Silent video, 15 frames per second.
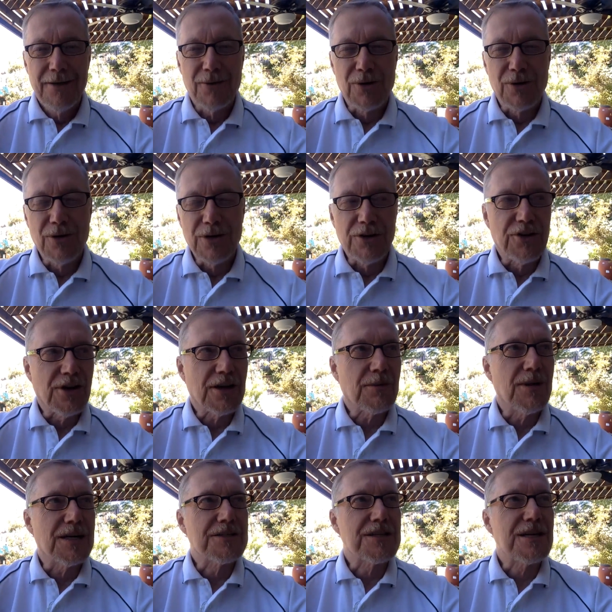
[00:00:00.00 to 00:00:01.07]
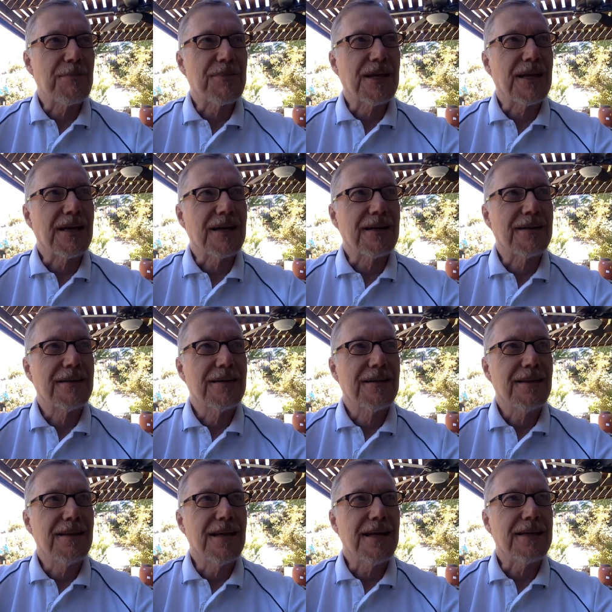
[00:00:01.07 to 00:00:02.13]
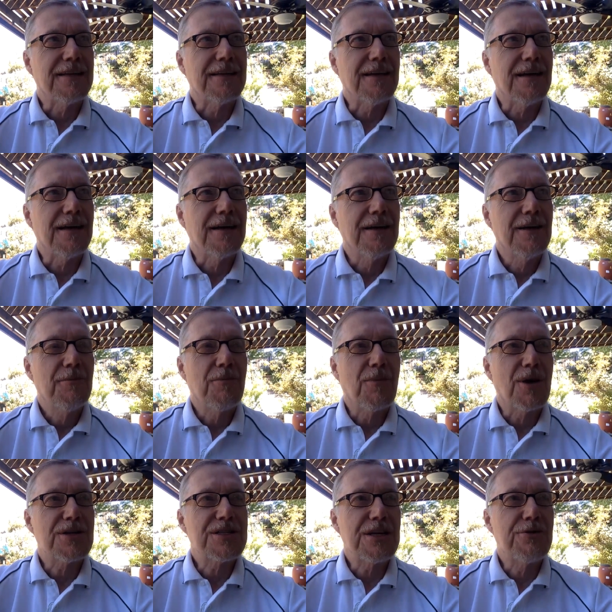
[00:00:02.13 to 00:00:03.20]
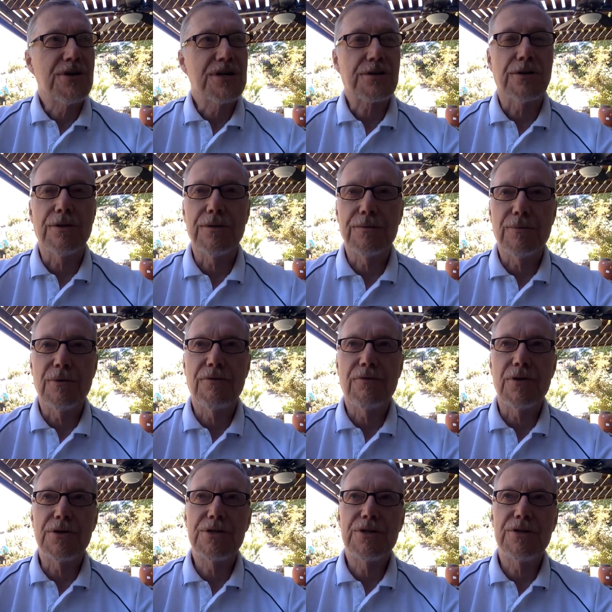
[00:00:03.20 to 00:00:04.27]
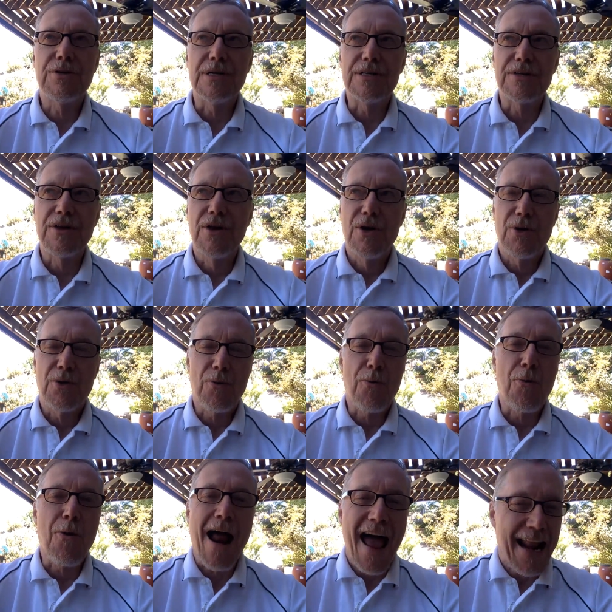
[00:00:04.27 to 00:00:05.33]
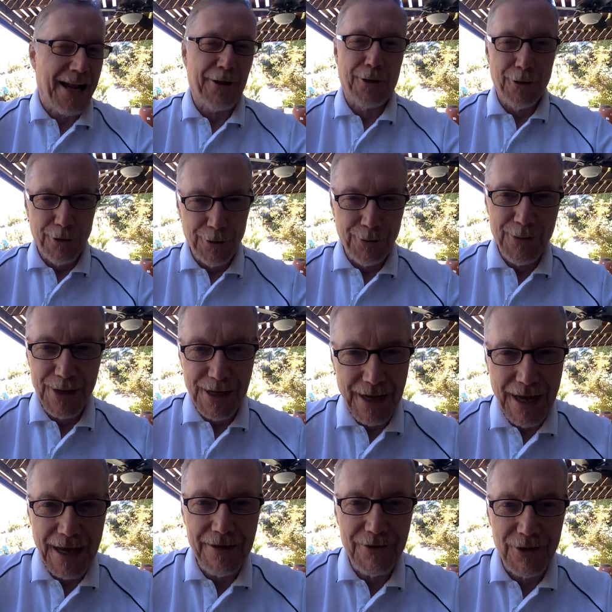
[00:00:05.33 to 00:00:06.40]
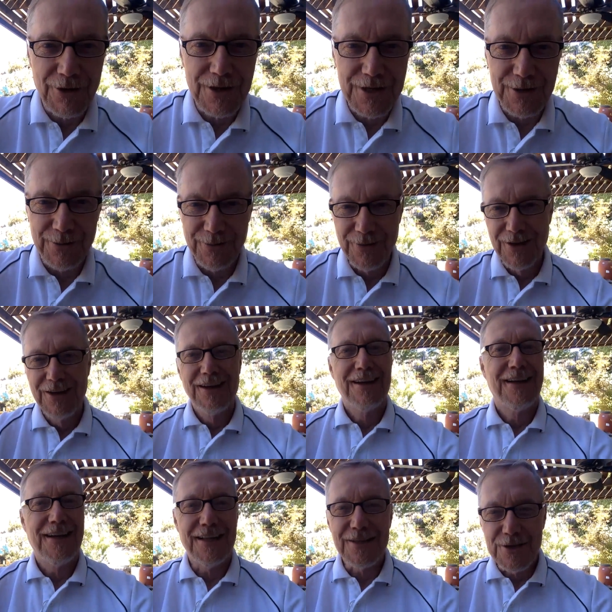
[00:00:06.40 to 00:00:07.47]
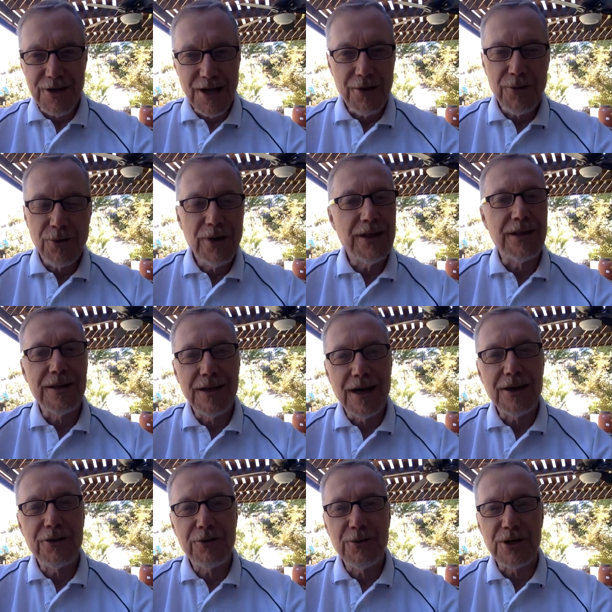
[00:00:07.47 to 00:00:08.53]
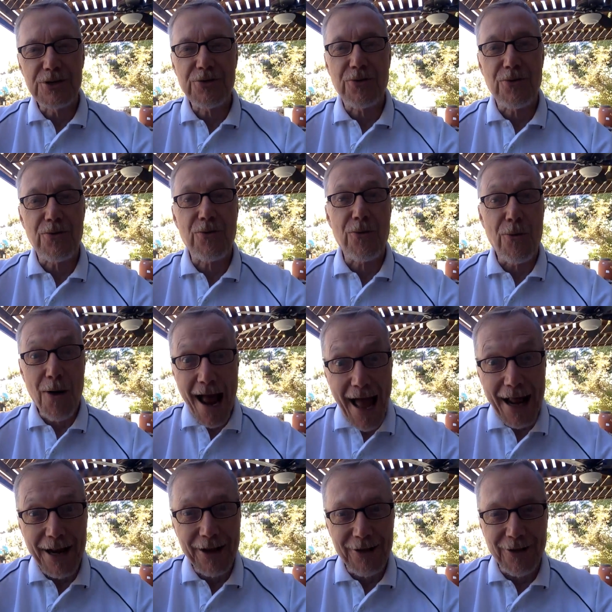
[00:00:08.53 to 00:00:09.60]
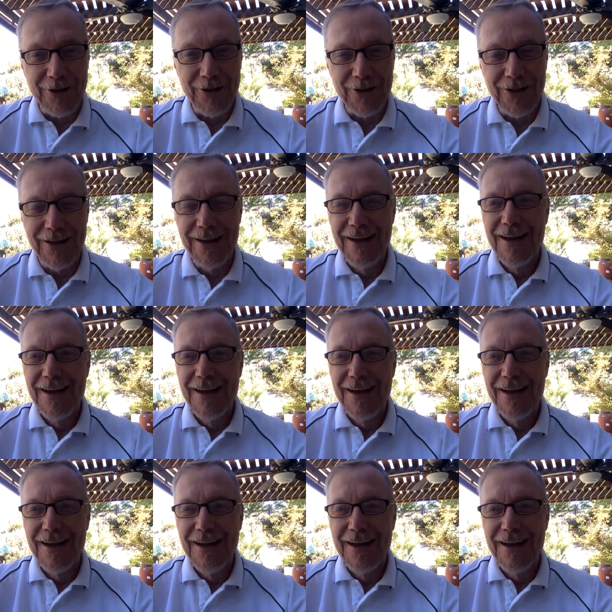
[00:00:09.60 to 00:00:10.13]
We're going to talk about something that uh, Marcy Driscoll refers to as radical behaviorism. There's really not too much radical